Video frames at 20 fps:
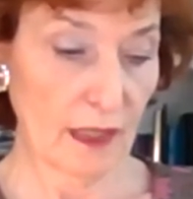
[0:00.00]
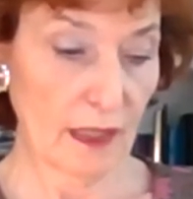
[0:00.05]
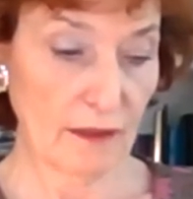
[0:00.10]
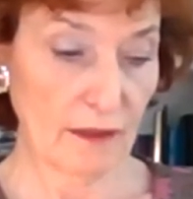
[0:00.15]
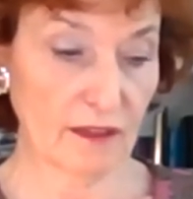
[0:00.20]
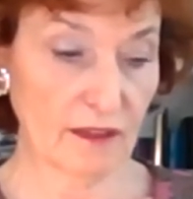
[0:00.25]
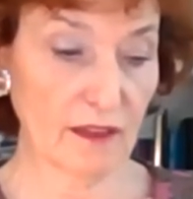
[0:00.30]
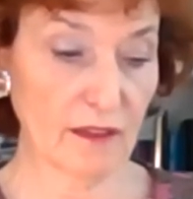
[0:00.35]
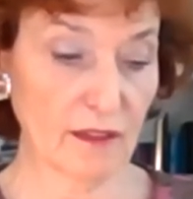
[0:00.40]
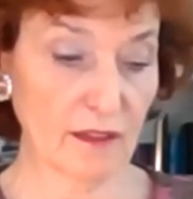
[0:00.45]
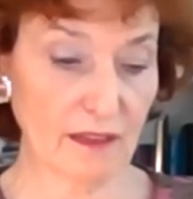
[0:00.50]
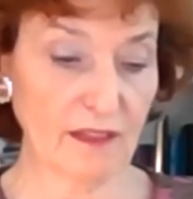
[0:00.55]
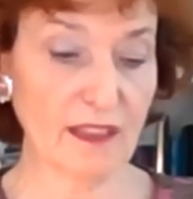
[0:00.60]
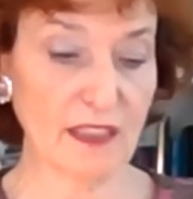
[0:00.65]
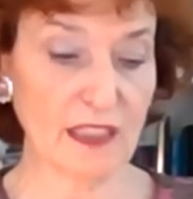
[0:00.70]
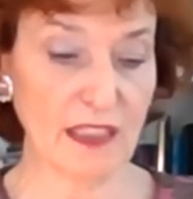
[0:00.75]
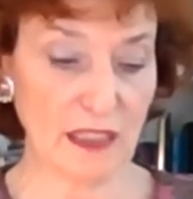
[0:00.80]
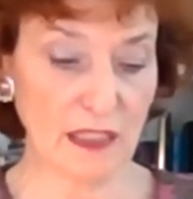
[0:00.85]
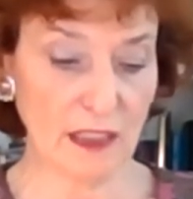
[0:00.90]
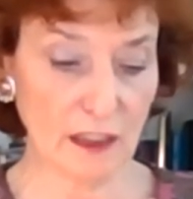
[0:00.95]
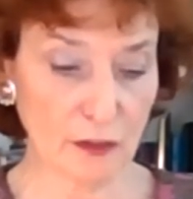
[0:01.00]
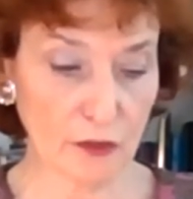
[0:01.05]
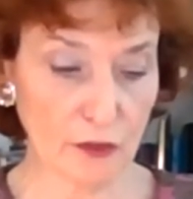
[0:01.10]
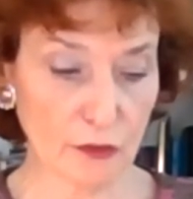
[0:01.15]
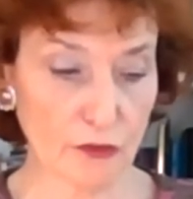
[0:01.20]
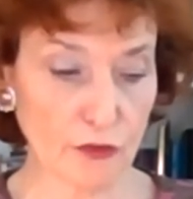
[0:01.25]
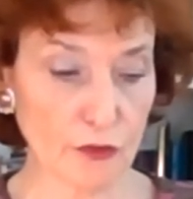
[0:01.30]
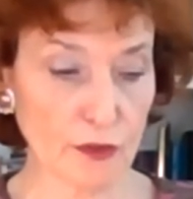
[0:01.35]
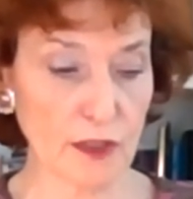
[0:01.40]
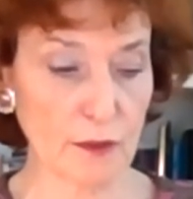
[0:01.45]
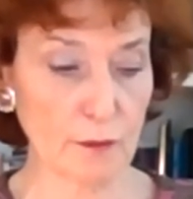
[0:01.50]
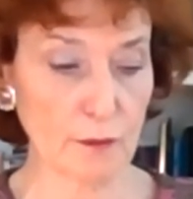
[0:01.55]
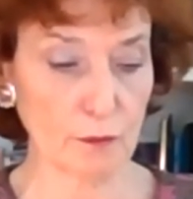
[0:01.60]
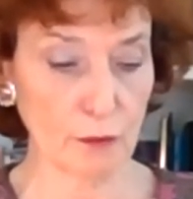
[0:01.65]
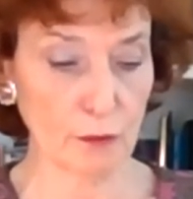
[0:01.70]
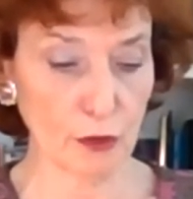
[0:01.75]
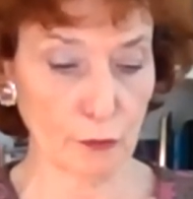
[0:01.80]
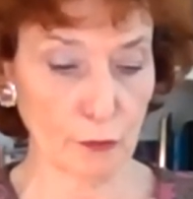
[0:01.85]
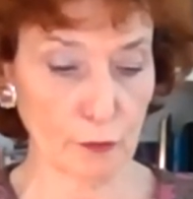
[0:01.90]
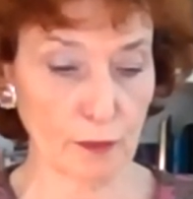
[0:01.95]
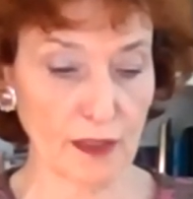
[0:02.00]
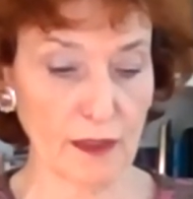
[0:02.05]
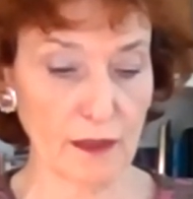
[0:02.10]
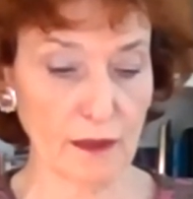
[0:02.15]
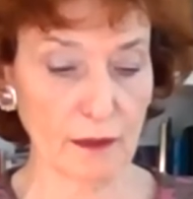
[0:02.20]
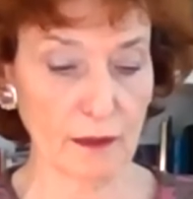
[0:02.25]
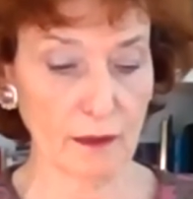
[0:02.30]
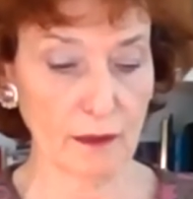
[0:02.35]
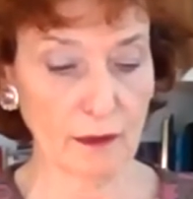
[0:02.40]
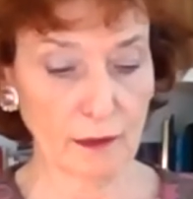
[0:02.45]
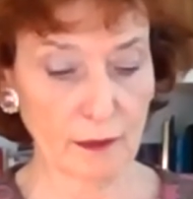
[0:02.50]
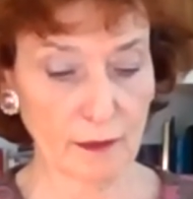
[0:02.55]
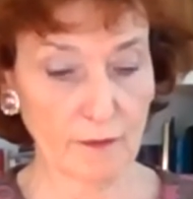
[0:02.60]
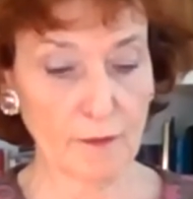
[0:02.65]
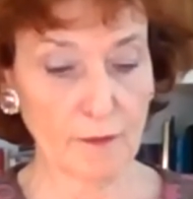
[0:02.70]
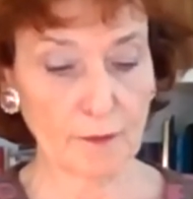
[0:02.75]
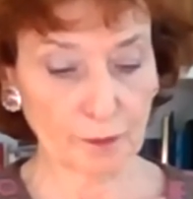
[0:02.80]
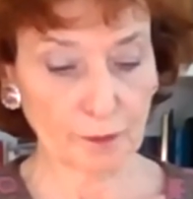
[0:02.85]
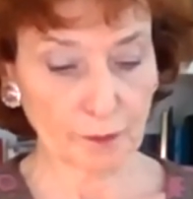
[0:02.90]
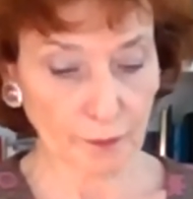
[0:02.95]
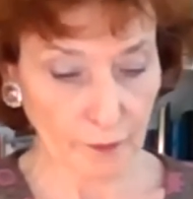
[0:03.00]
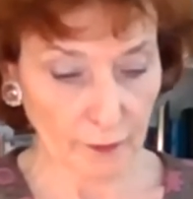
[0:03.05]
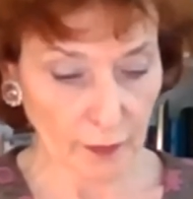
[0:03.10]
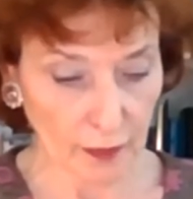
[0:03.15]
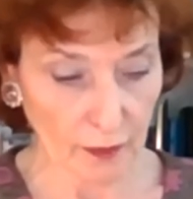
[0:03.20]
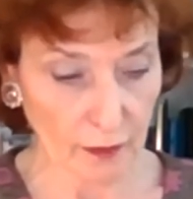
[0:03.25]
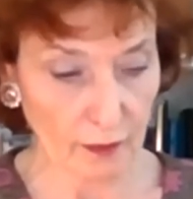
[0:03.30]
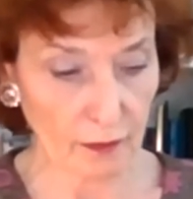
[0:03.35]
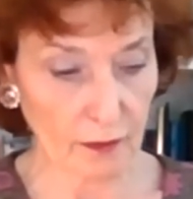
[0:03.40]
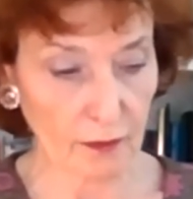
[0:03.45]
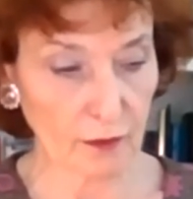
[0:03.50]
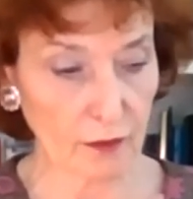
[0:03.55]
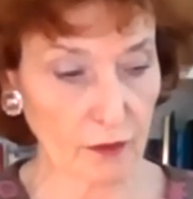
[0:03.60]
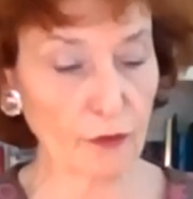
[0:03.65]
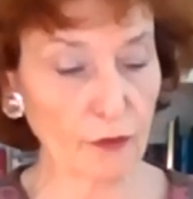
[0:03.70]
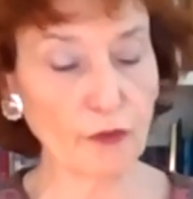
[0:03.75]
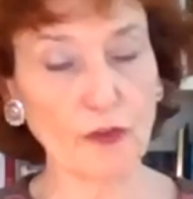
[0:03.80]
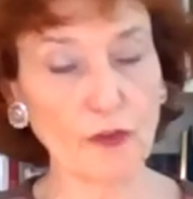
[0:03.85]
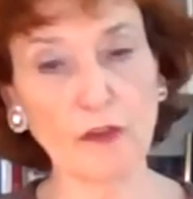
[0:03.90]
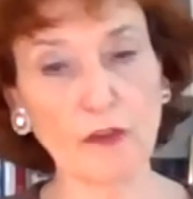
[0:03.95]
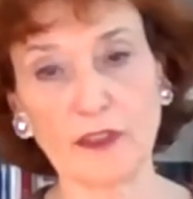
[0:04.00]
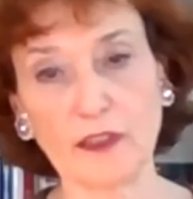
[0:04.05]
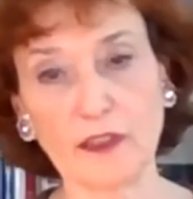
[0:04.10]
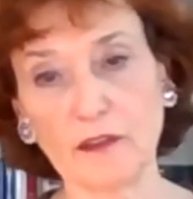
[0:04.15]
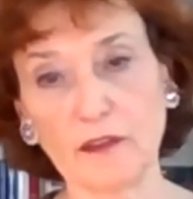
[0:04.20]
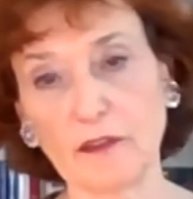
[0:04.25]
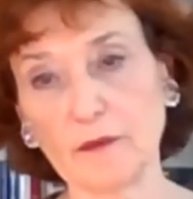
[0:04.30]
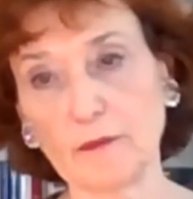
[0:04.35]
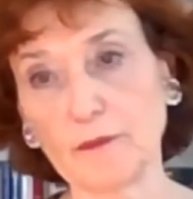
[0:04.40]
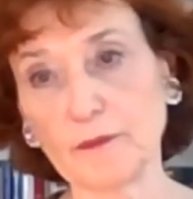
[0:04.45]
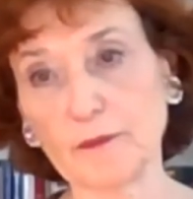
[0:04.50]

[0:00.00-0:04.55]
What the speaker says: I think that the industry must be consulted.